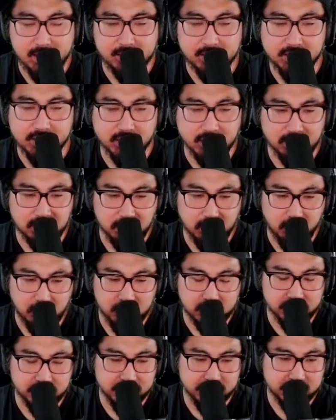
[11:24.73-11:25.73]
Just a little
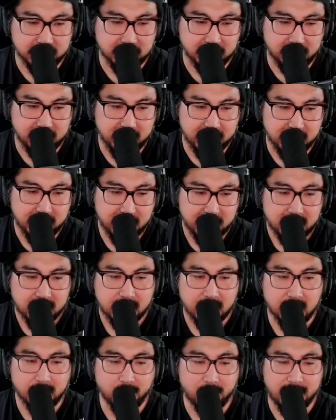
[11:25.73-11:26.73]
origin story,
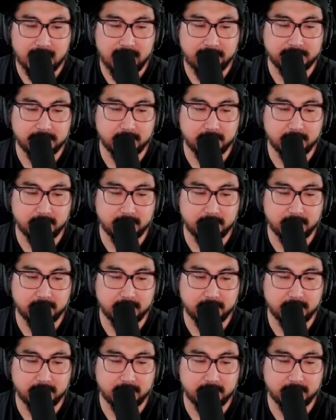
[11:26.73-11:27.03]
and we'll have